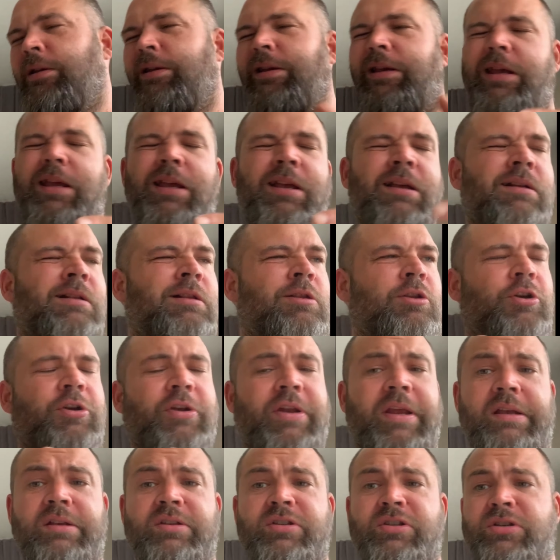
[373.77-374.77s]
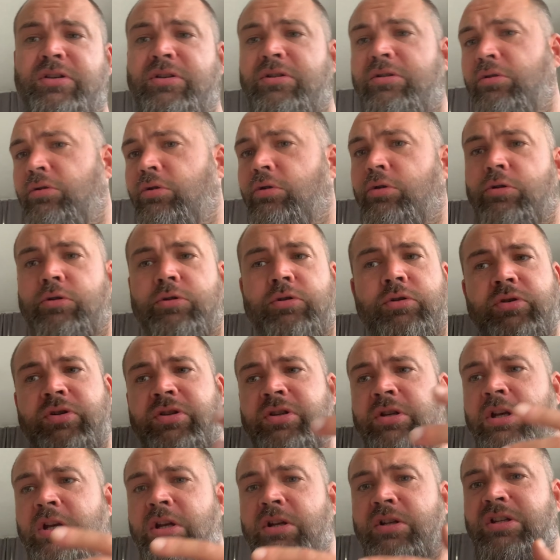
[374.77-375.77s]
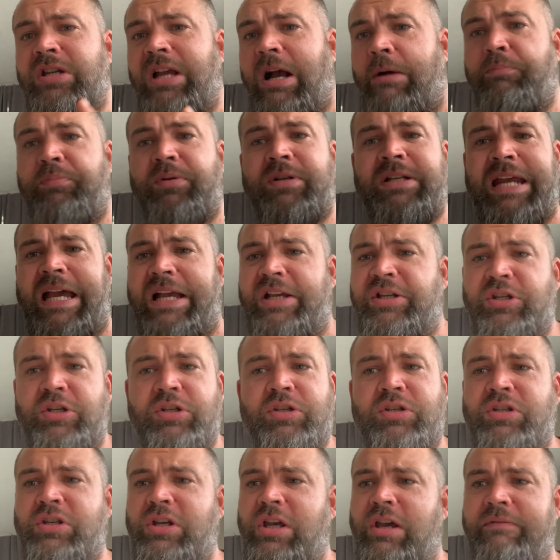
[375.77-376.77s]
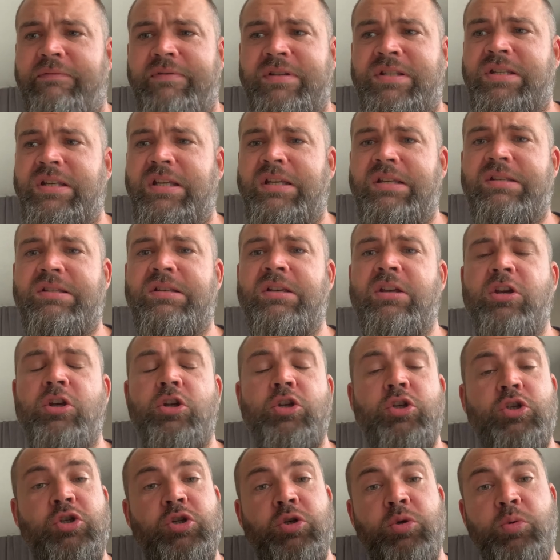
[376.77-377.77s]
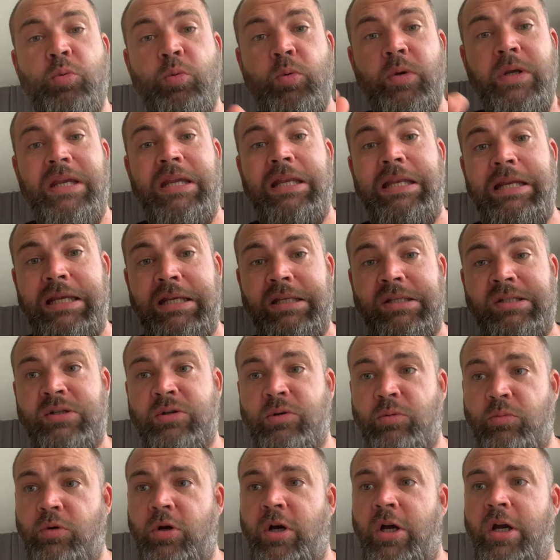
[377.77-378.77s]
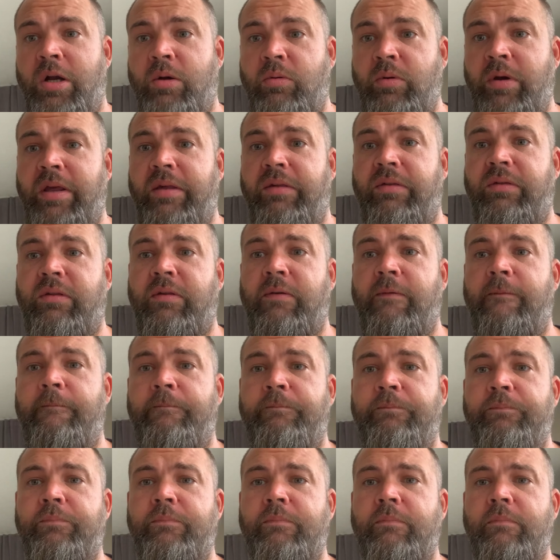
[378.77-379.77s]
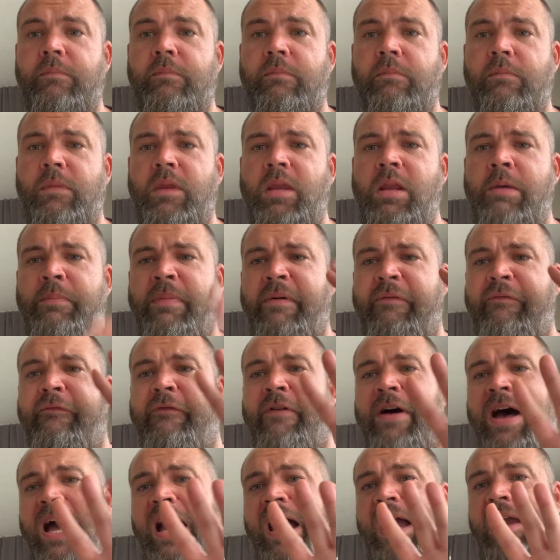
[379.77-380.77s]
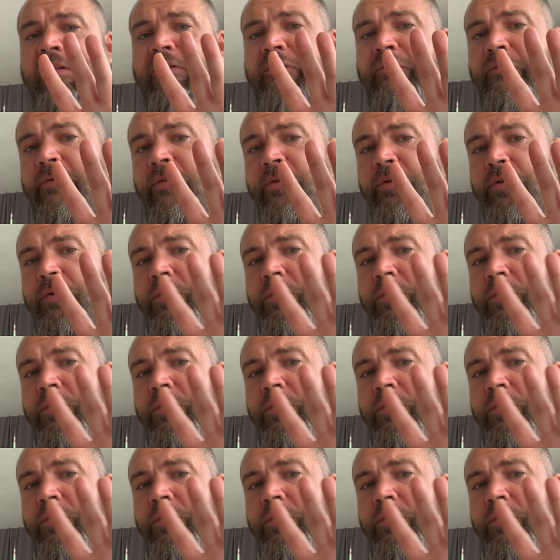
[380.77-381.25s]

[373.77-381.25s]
including schools, child protection services, do we need to work with? Number 5,